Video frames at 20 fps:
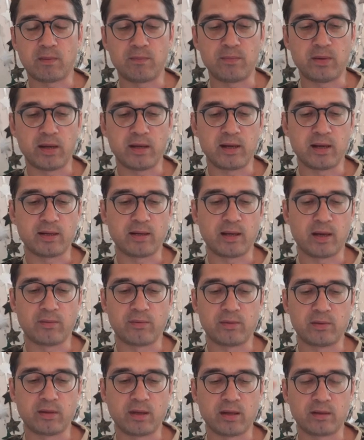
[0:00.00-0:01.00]
update, and that
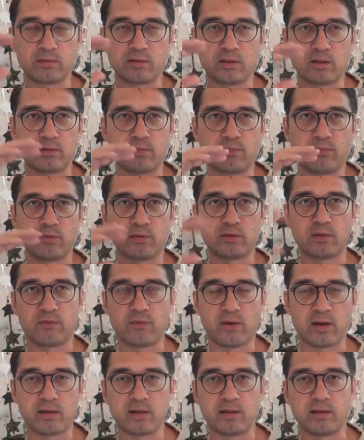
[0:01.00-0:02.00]
was that just was the
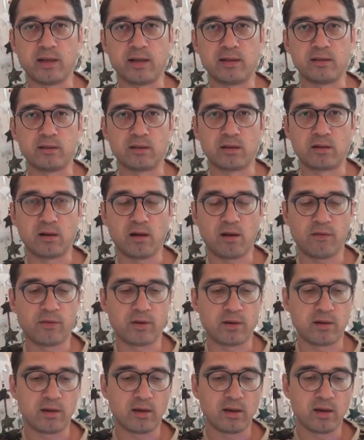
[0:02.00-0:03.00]
final nail in the
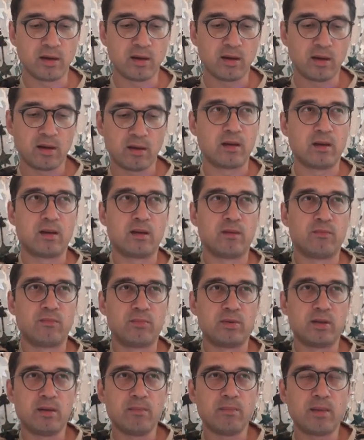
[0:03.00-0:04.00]
coffin.
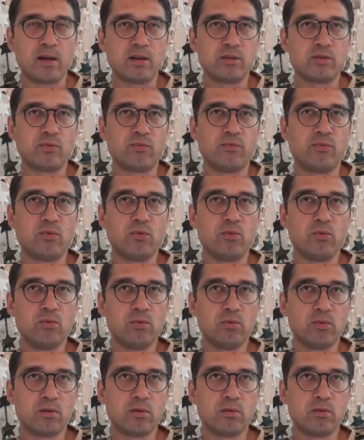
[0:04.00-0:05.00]
They didn't manage to
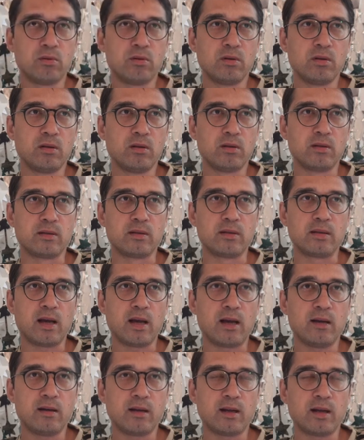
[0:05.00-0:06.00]
fool Google,
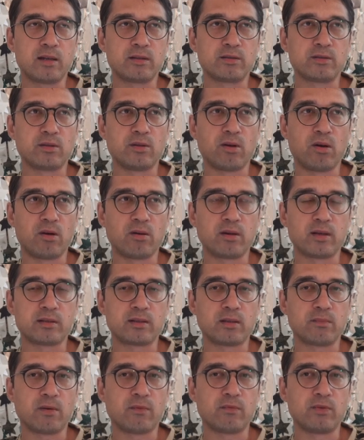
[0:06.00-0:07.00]
not as long as
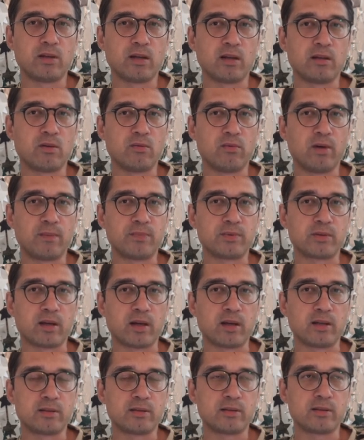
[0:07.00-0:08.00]
some of the other
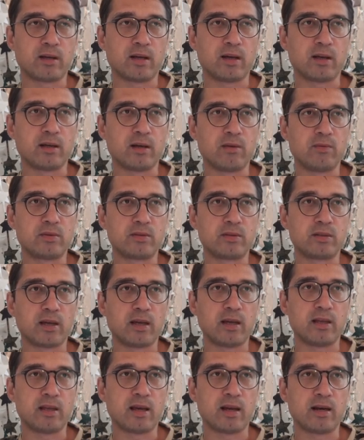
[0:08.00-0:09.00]
websites, and I would
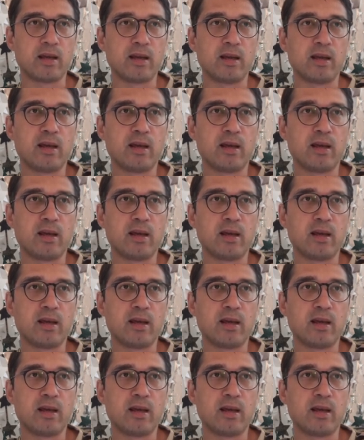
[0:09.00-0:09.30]
say that